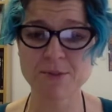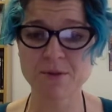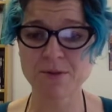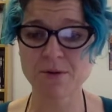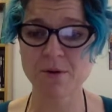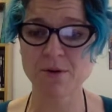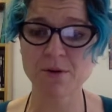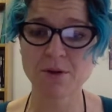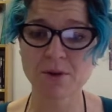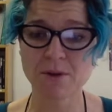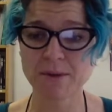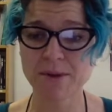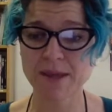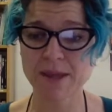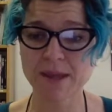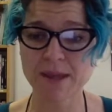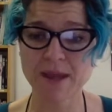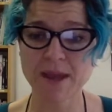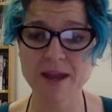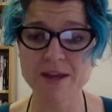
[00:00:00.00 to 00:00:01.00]
with ongoing
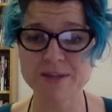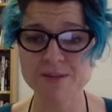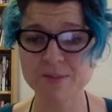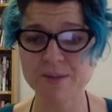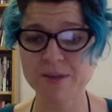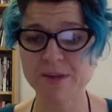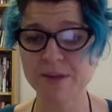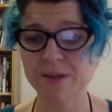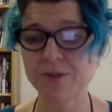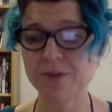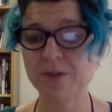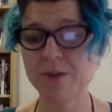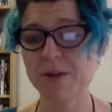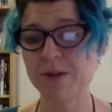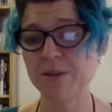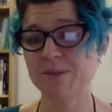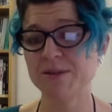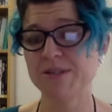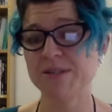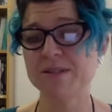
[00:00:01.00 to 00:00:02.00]
engagement,
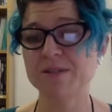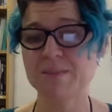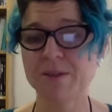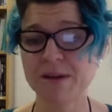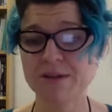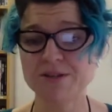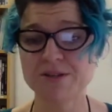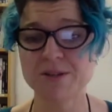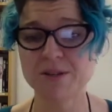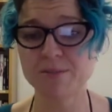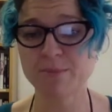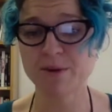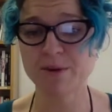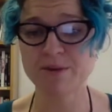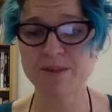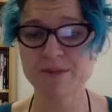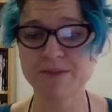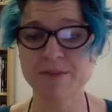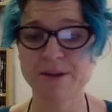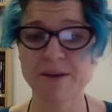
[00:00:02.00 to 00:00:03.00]
including participation in the
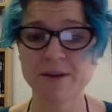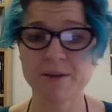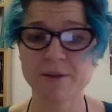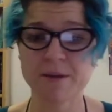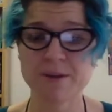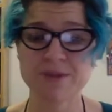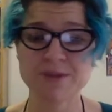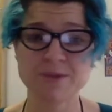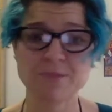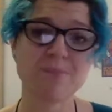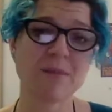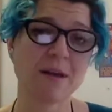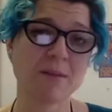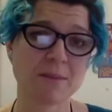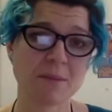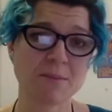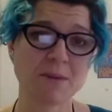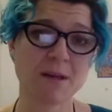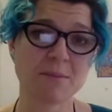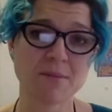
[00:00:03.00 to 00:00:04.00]
post-evaluation, blah,
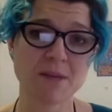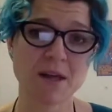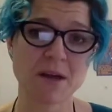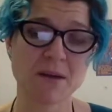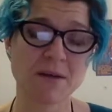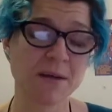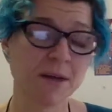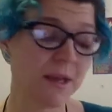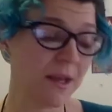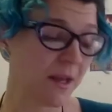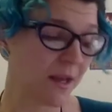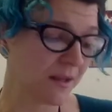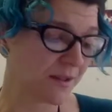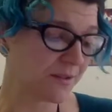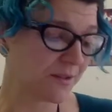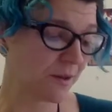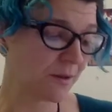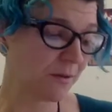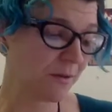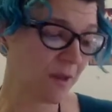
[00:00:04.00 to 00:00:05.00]
blah, blah, blah.
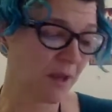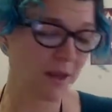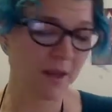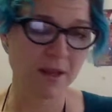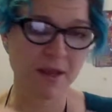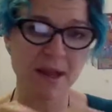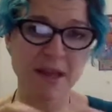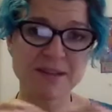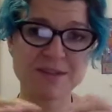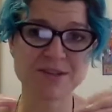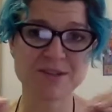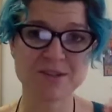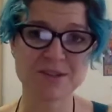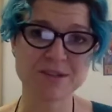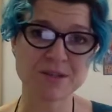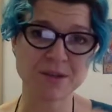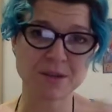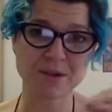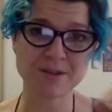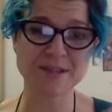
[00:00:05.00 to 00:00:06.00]
So it's
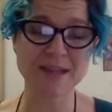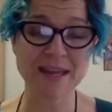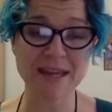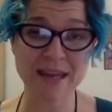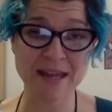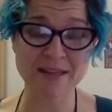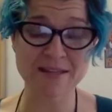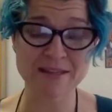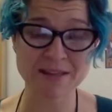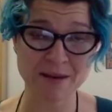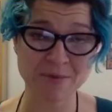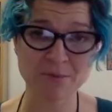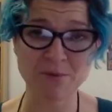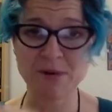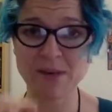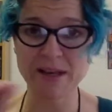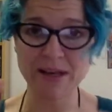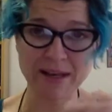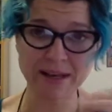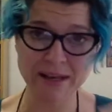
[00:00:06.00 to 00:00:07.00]
just a nice, again,
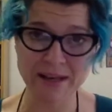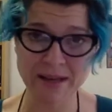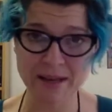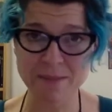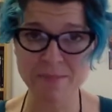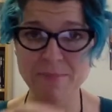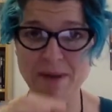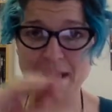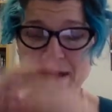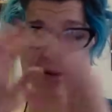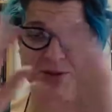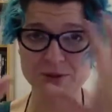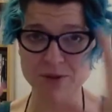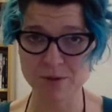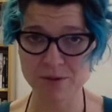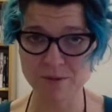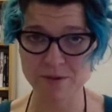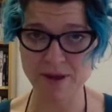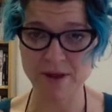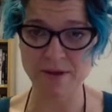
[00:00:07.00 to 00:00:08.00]
summary linking back
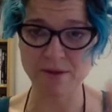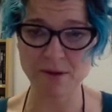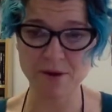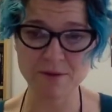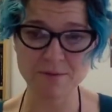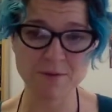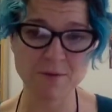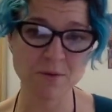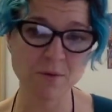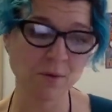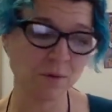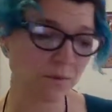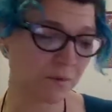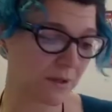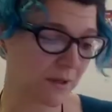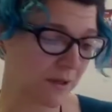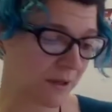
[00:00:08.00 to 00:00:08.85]
to that overall